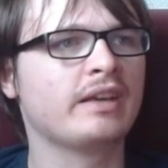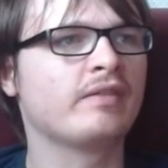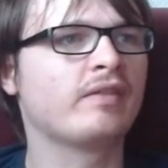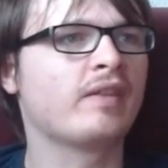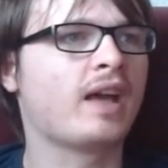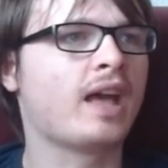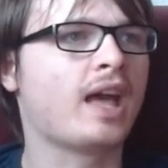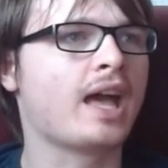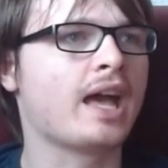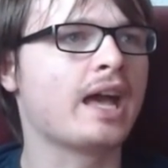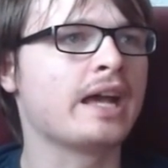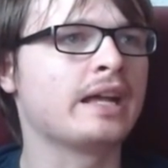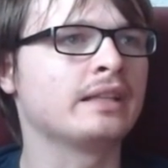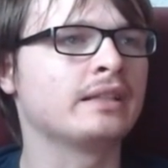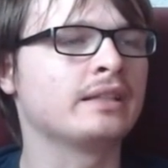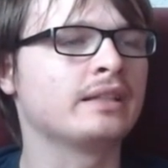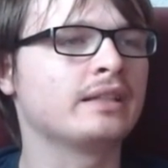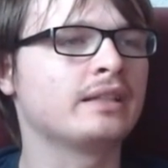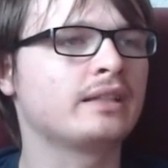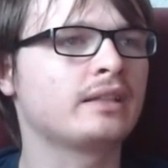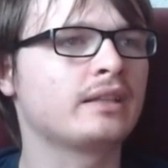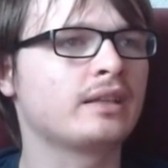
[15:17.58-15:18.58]

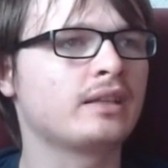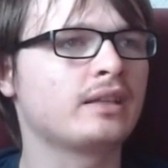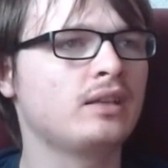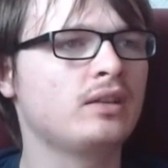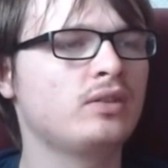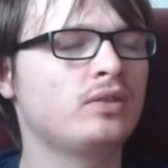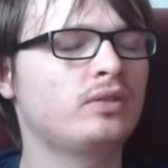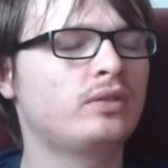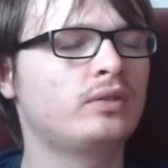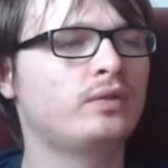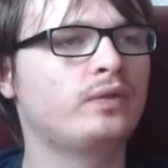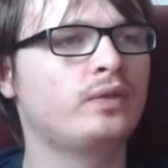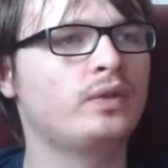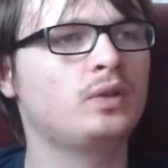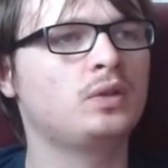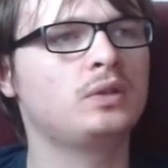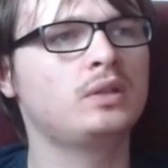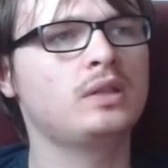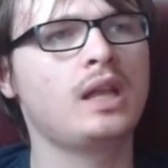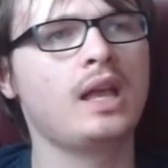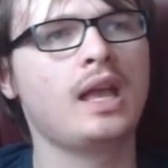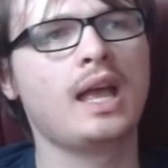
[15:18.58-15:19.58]
and
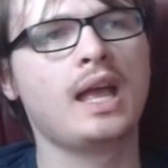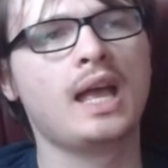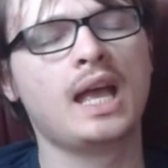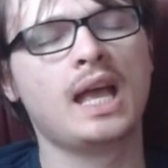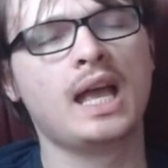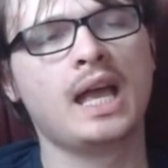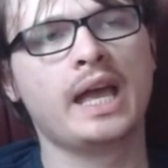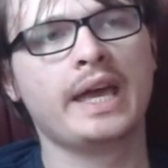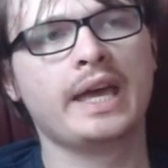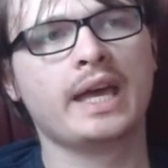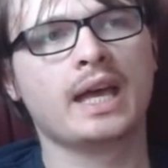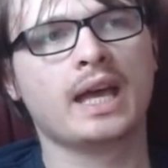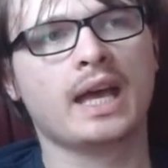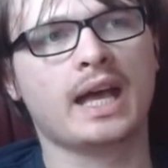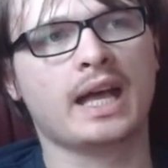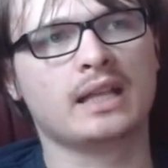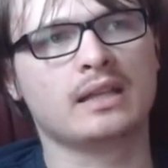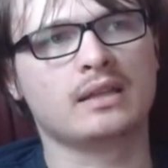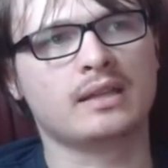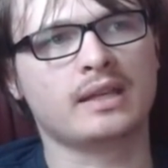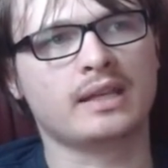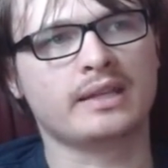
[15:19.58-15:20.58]
useful
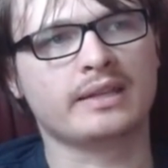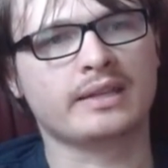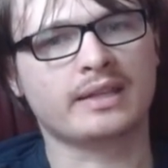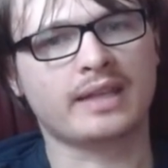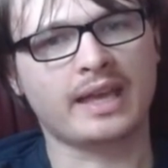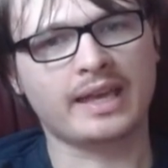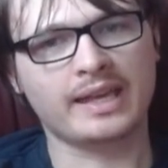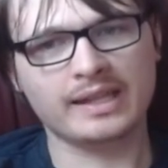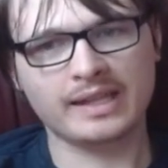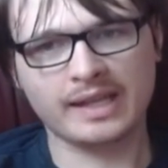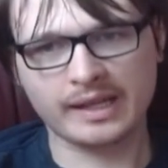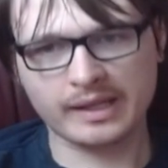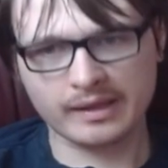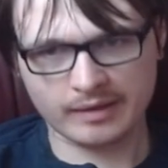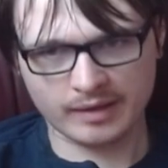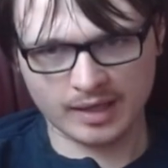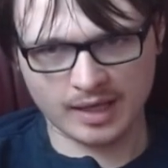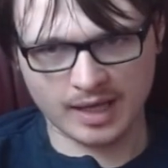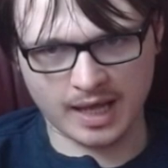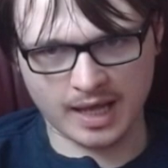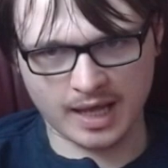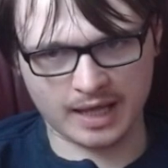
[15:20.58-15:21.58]
and entertaining.
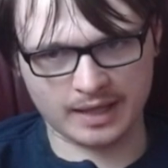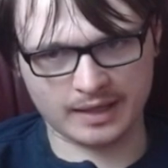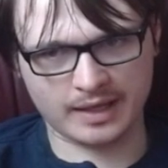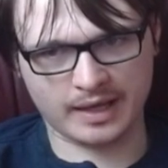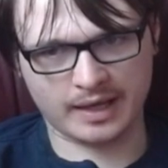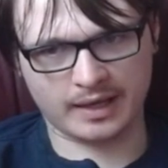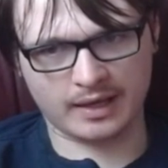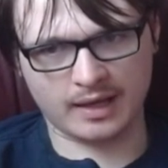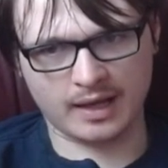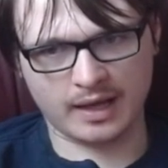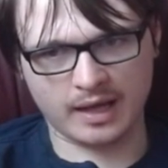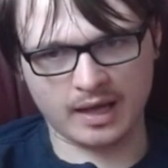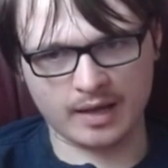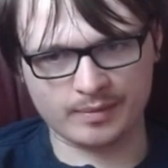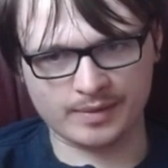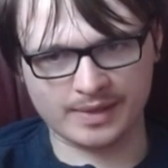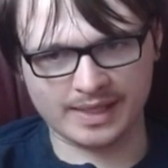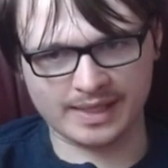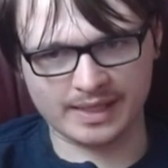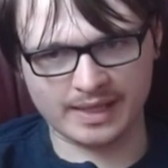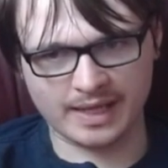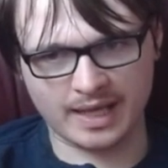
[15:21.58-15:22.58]
And I hope to
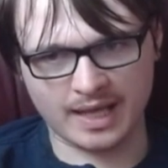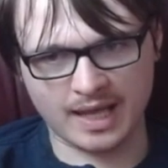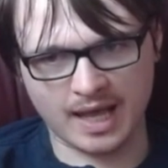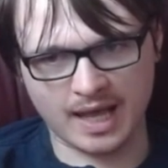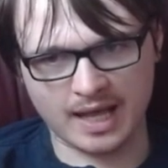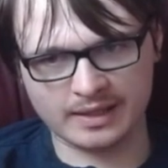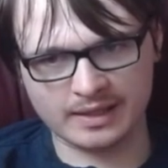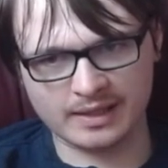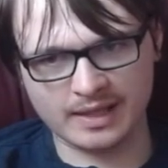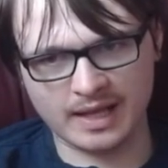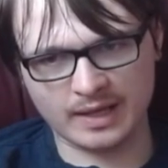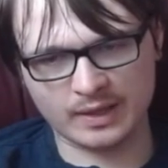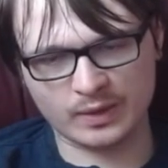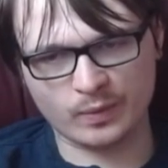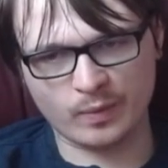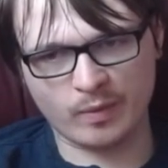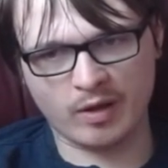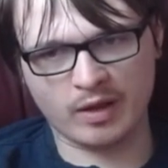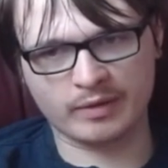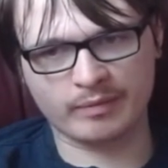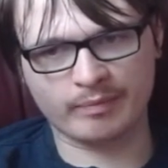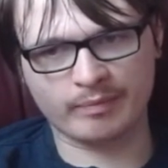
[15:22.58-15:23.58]
see you guys in the next
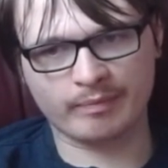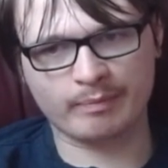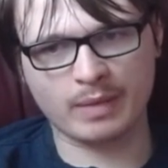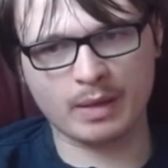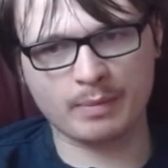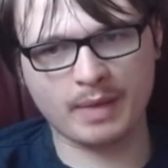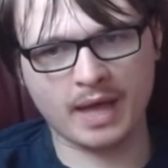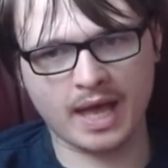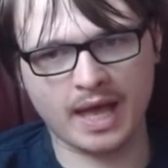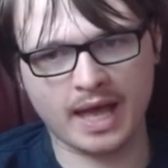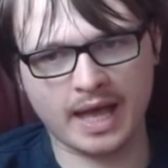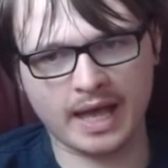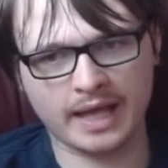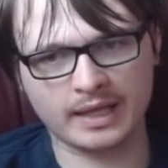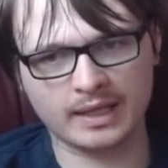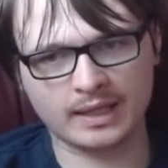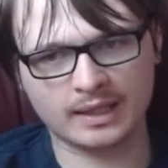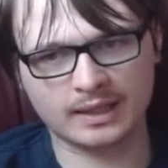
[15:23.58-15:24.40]
one. Bye bye.